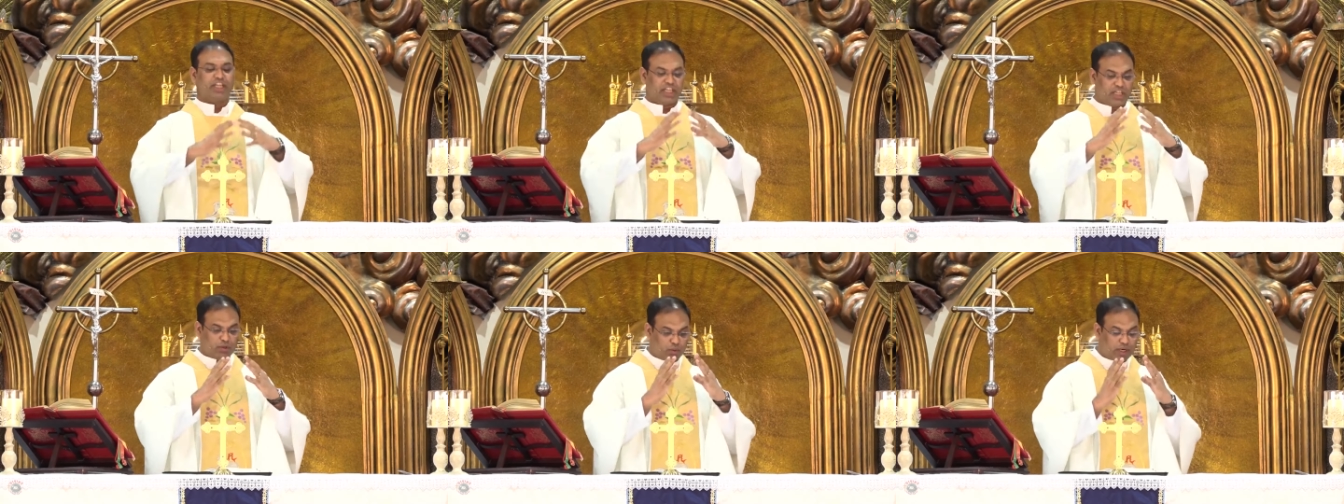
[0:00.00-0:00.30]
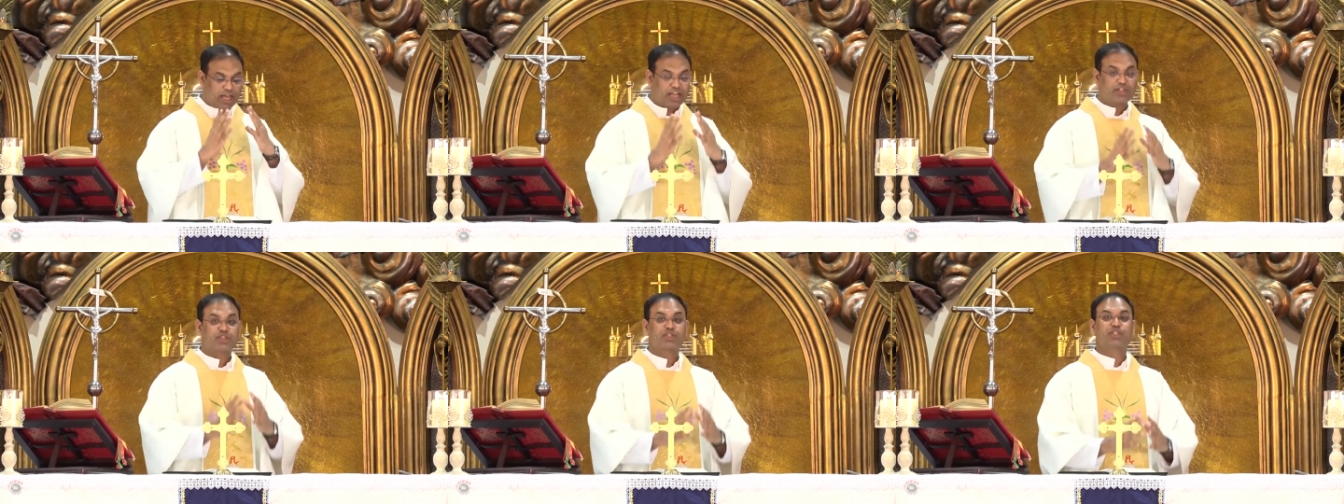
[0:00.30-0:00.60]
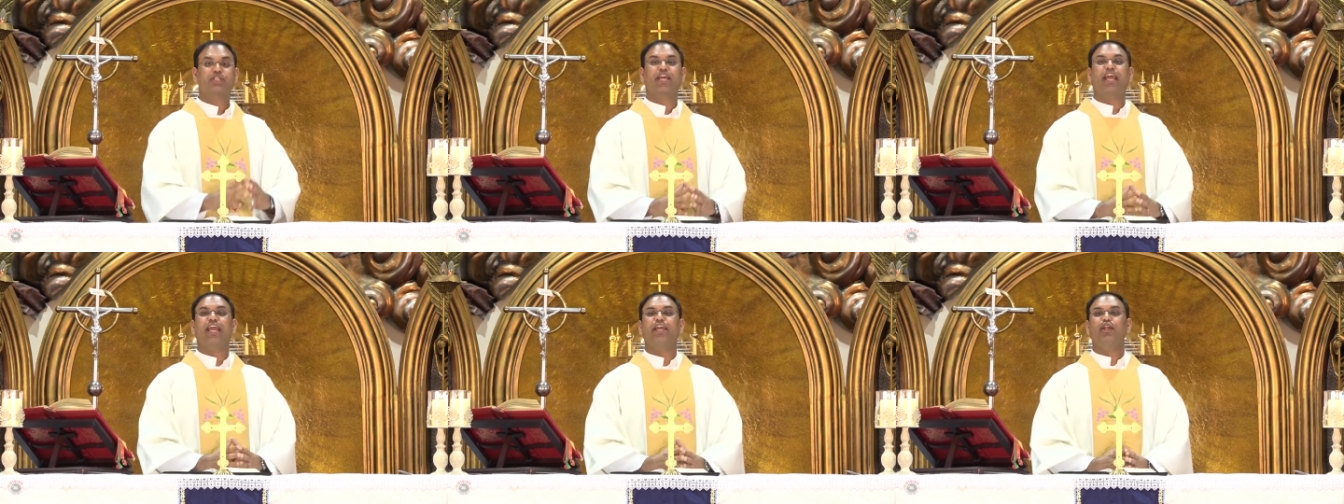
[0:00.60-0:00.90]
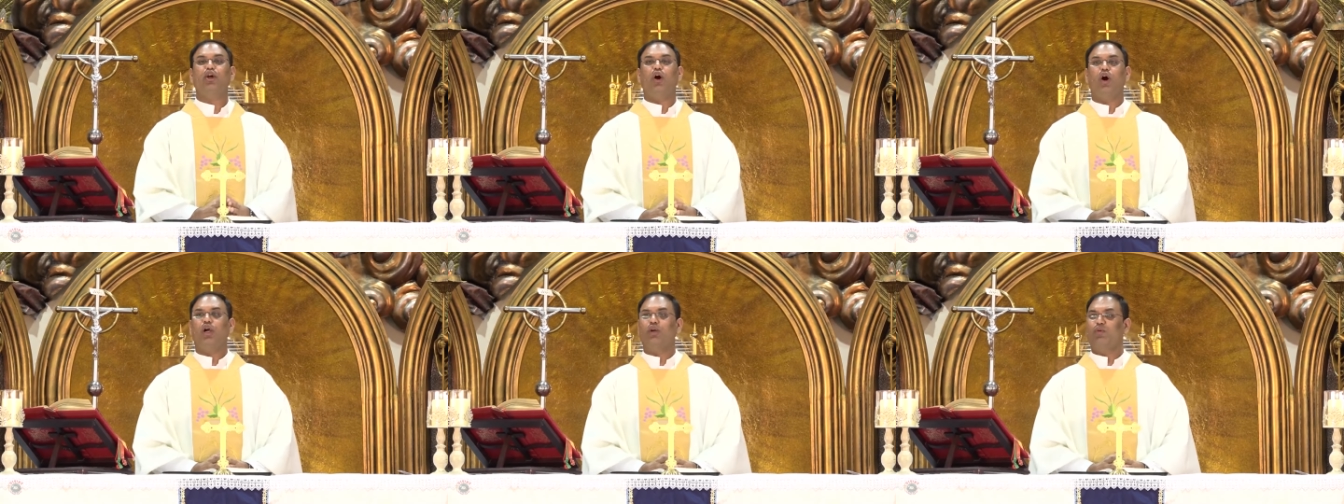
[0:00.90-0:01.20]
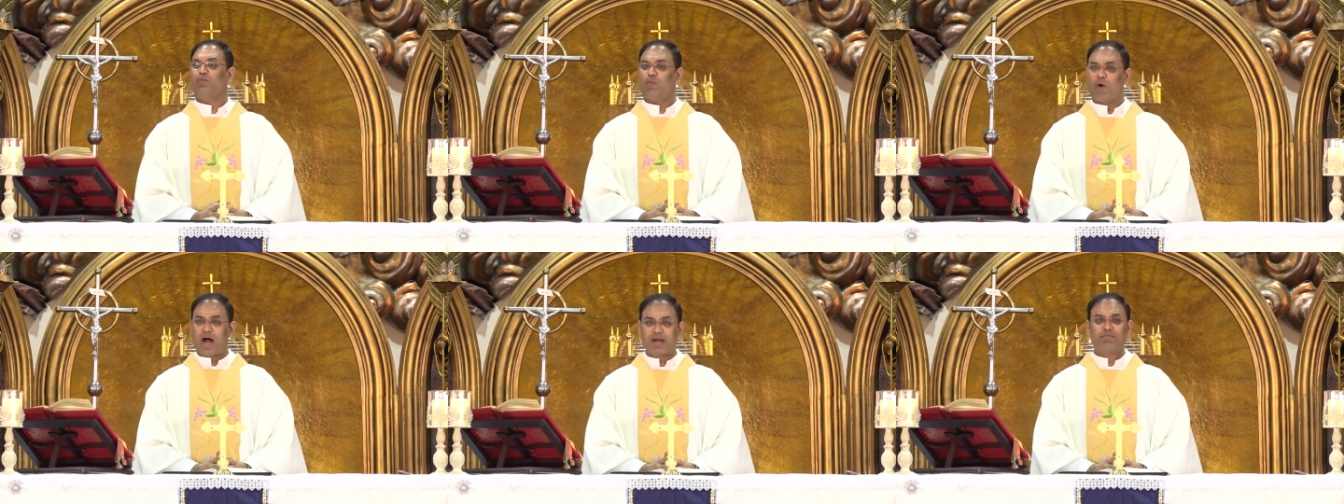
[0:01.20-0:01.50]
he would have stayed
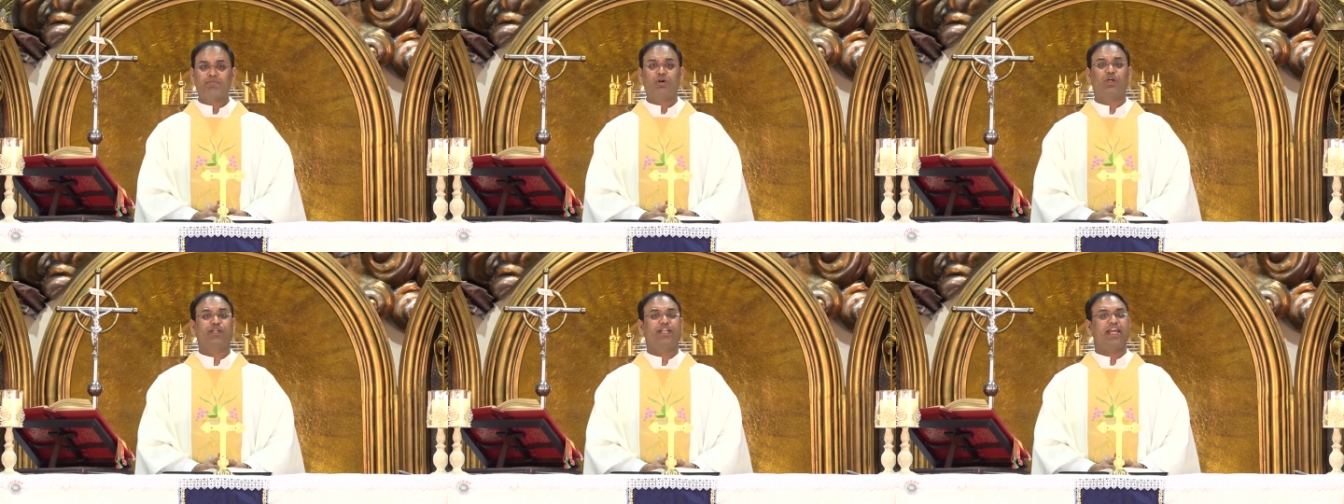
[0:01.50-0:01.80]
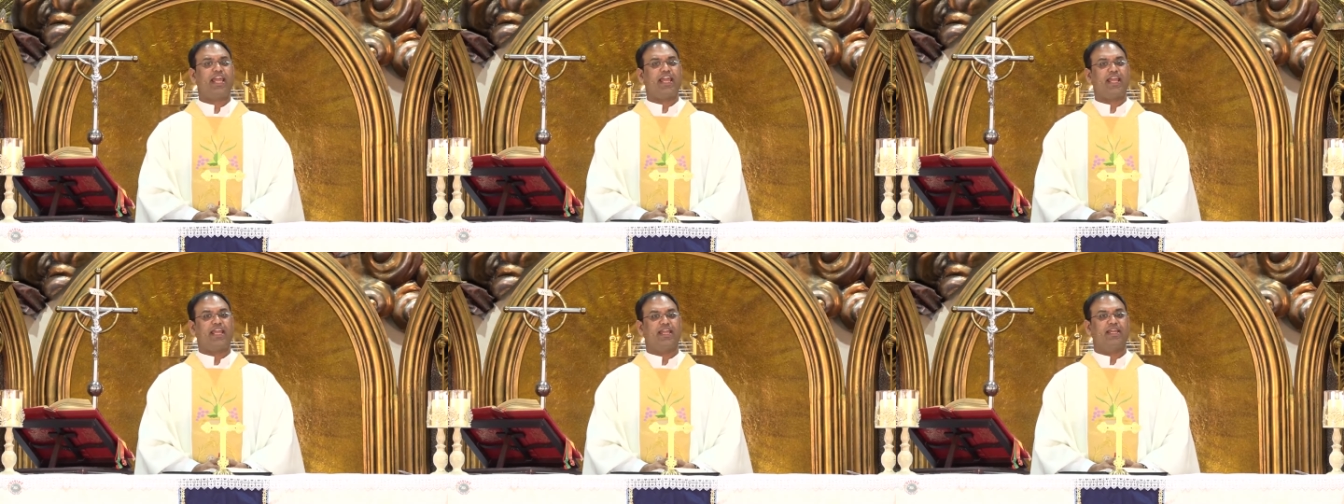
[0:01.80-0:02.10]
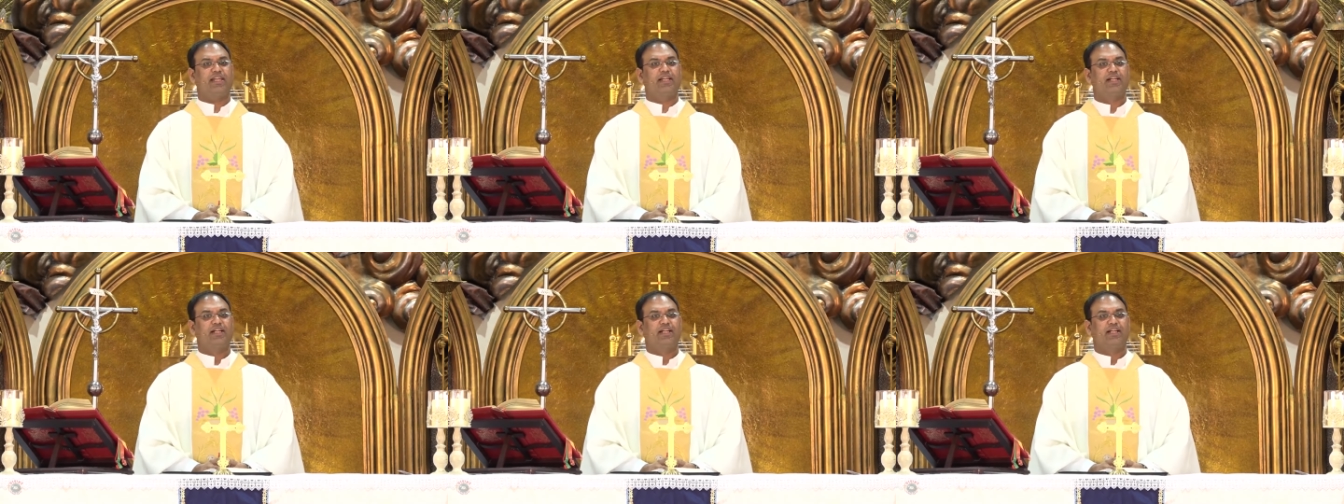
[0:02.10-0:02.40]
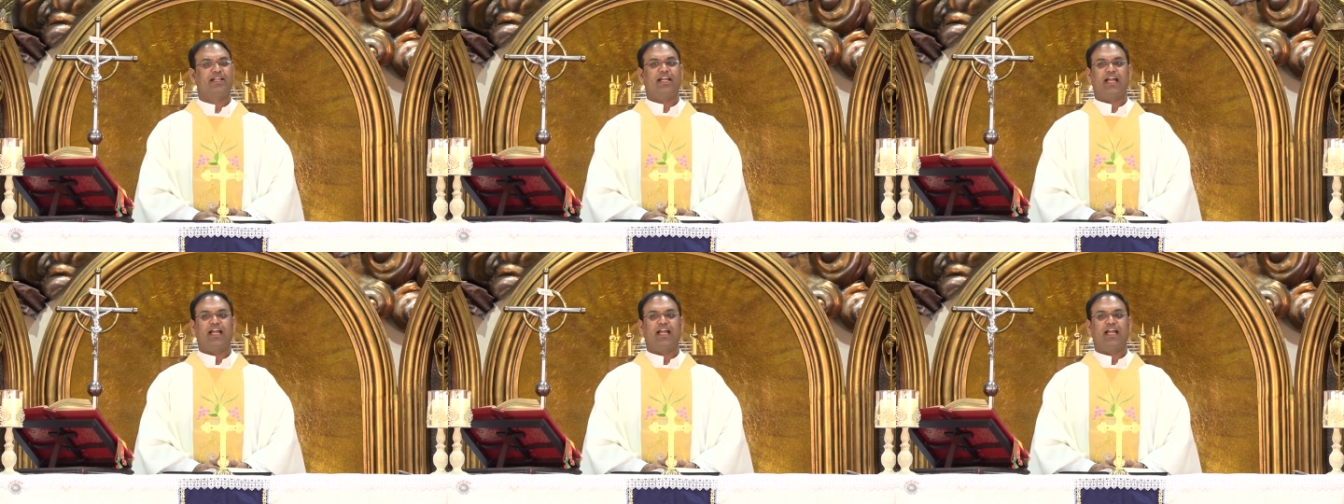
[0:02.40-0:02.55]
on one more day